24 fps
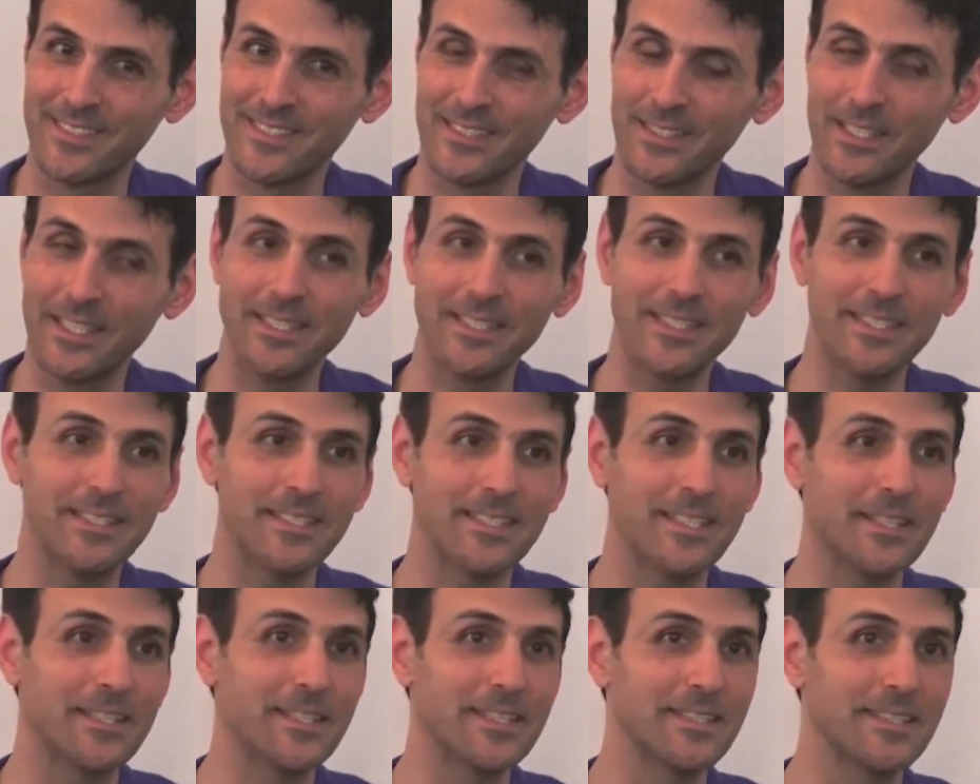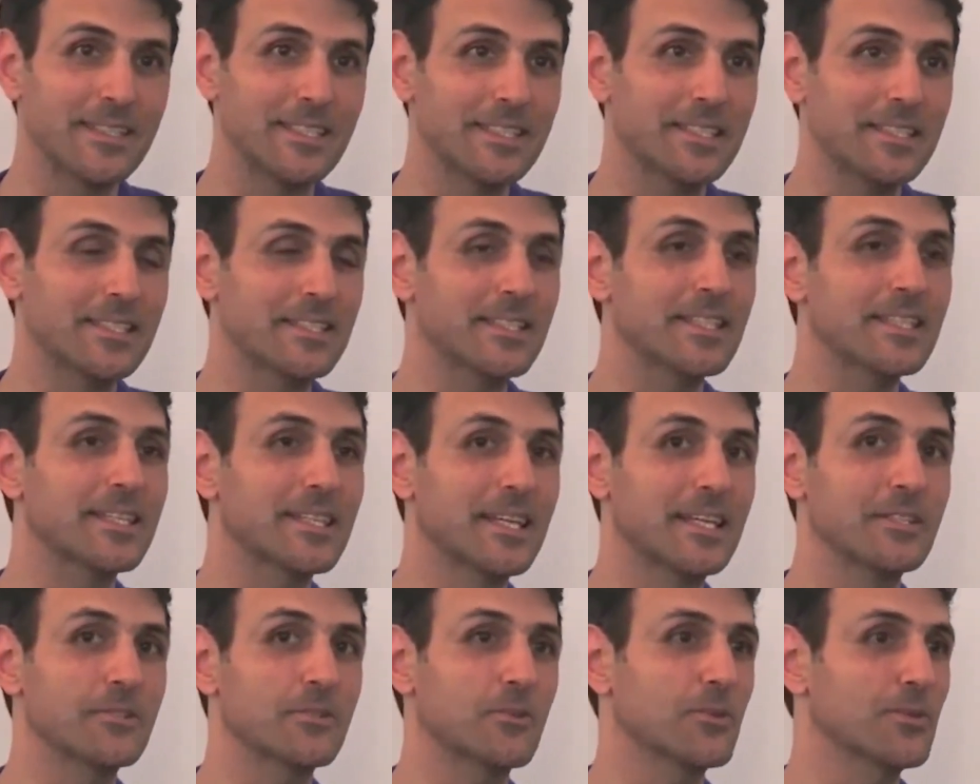And this is
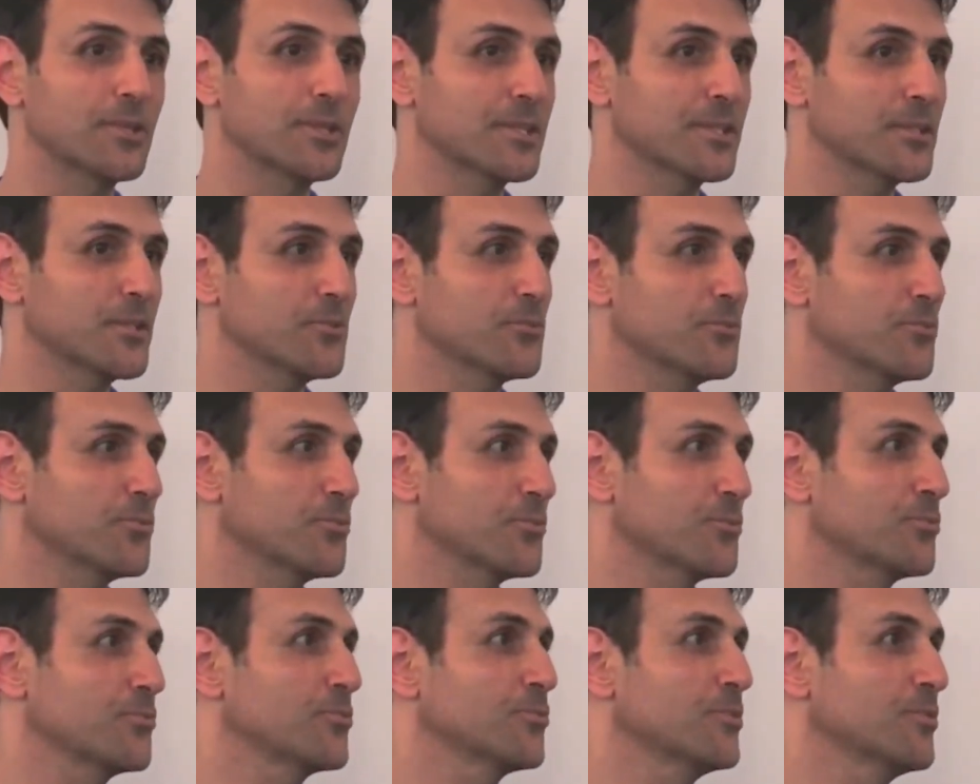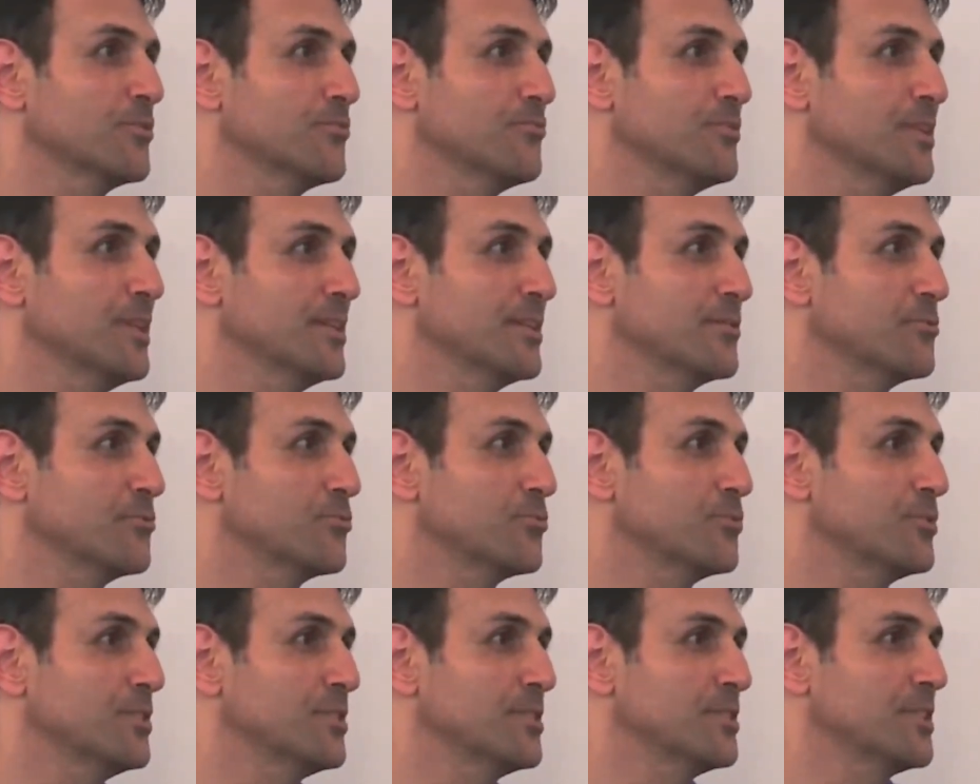again connected to the fear,
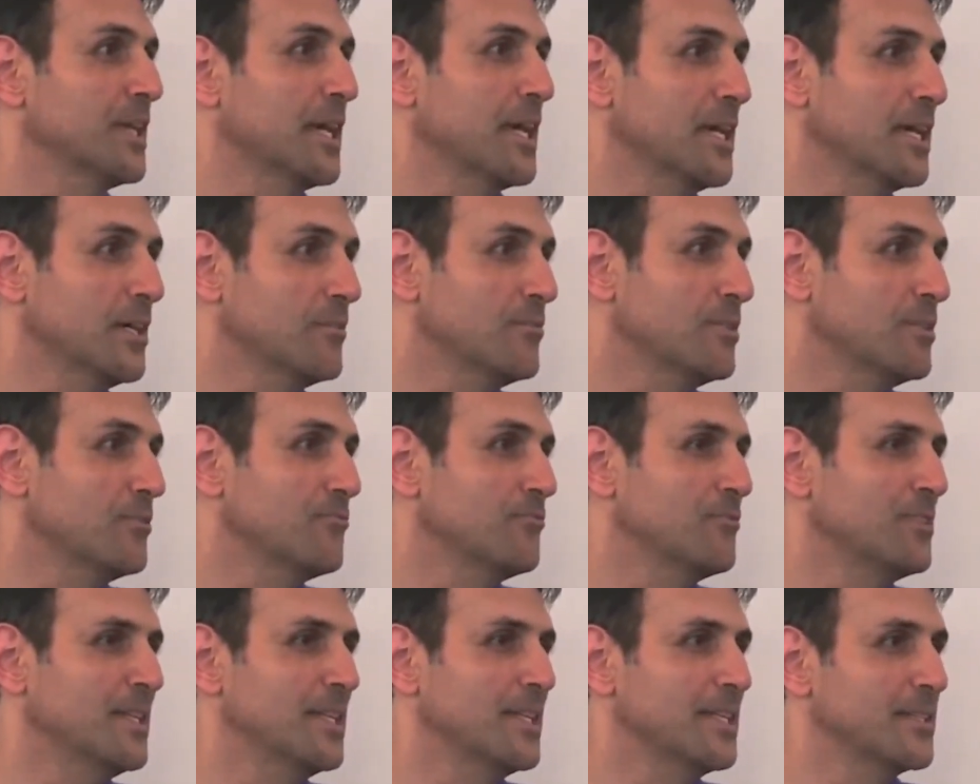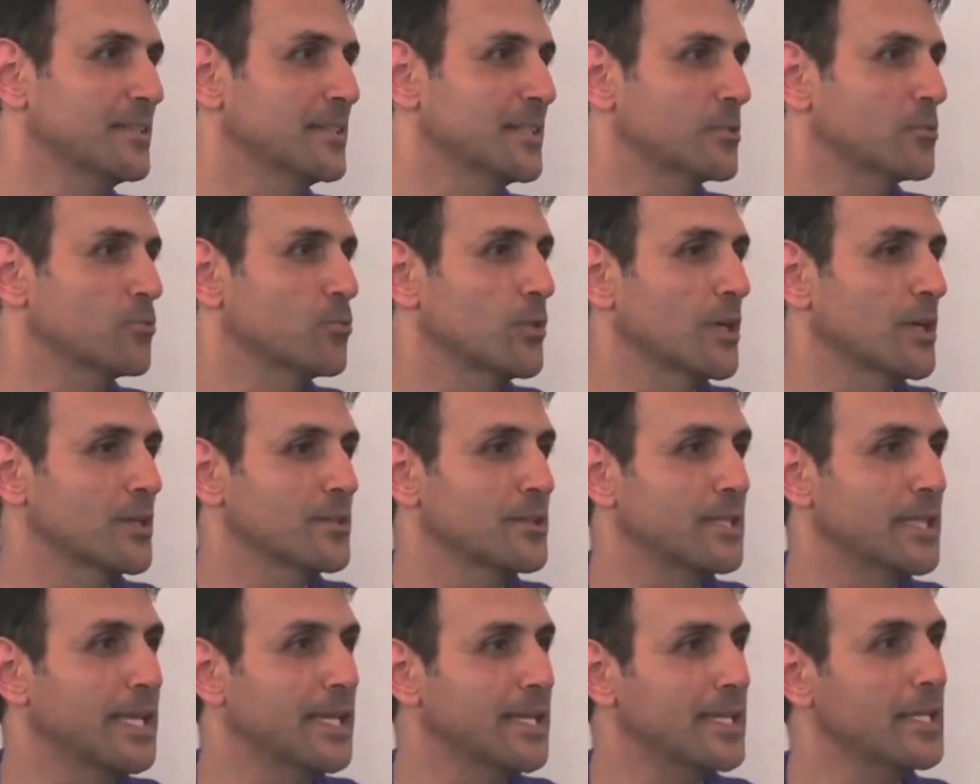to this heavy feeling that we are
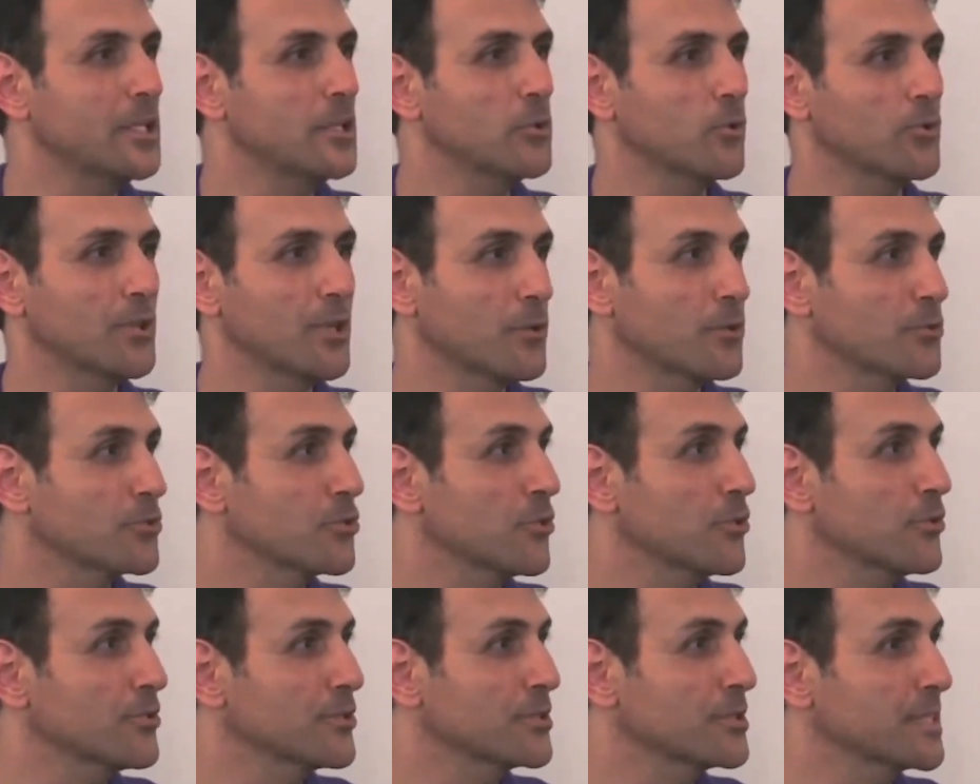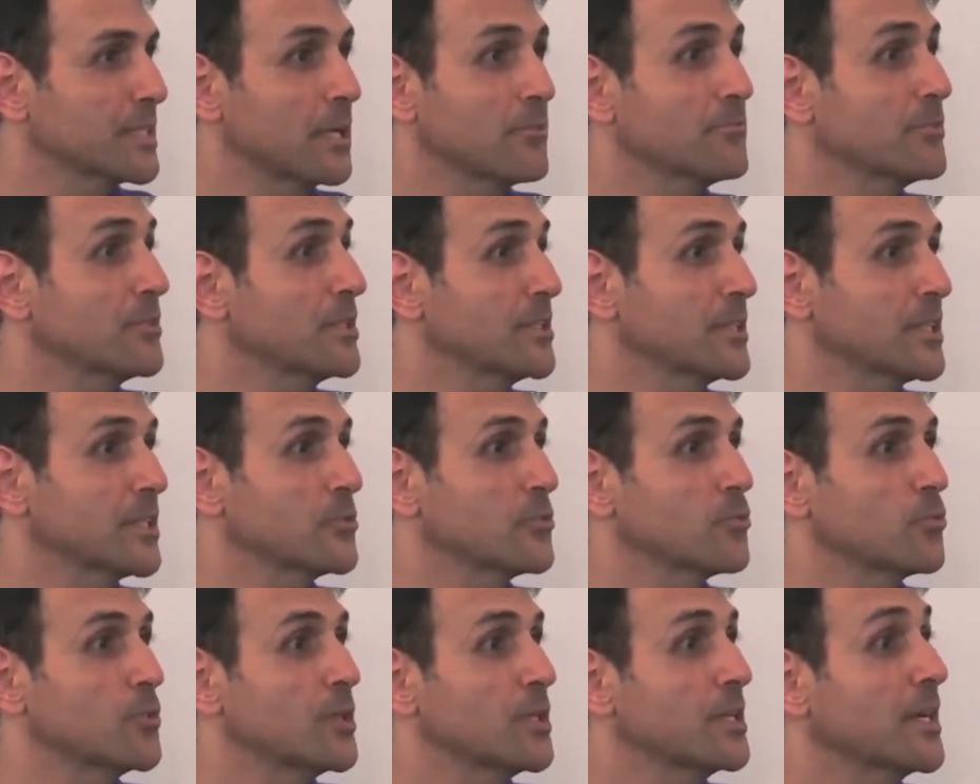taking on our shoulders something
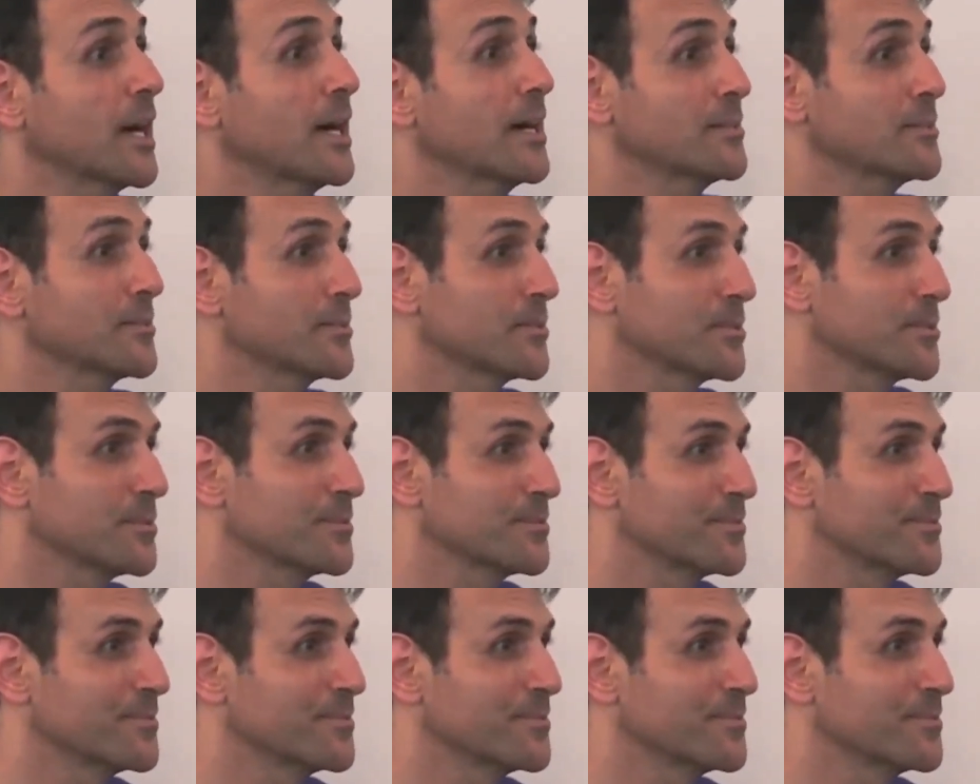that we can't.